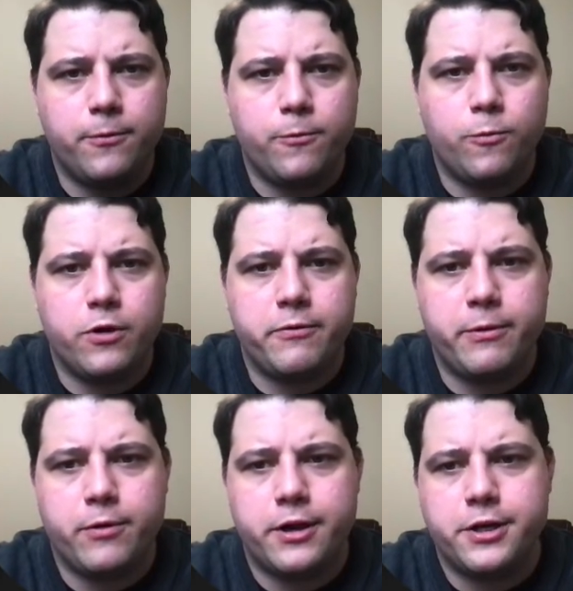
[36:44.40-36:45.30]
what do we
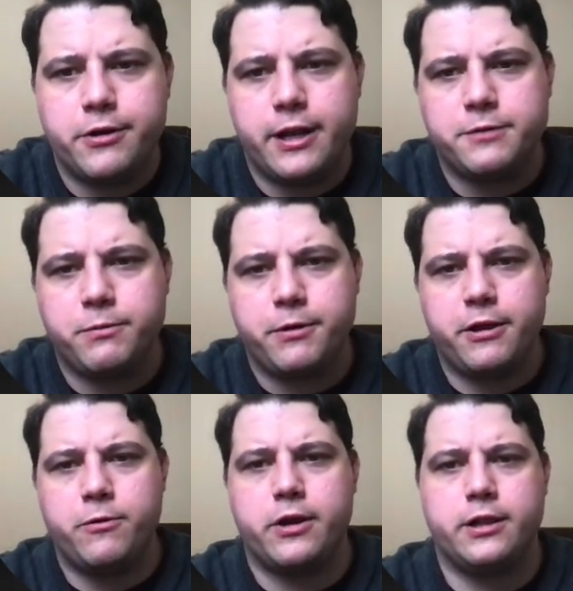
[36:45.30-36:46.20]
want to do next? We
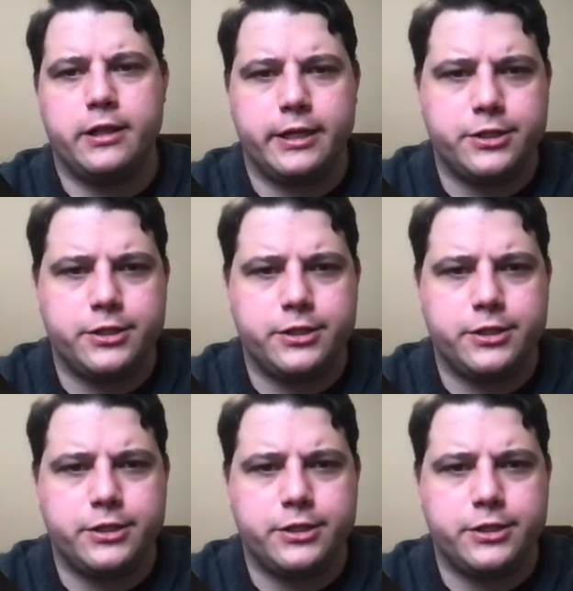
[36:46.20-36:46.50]
probably want to click